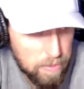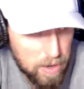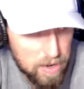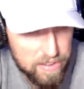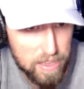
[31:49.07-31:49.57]

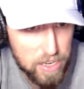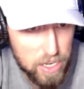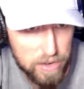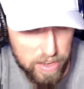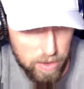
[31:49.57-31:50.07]
person this
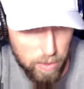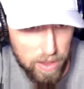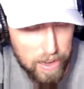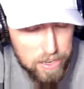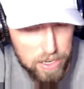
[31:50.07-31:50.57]
year than you were
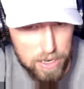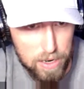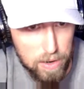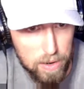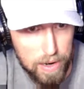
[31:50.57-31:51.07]
last
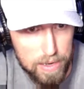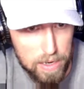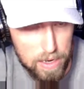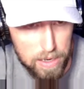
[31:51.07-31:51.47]
year, right? And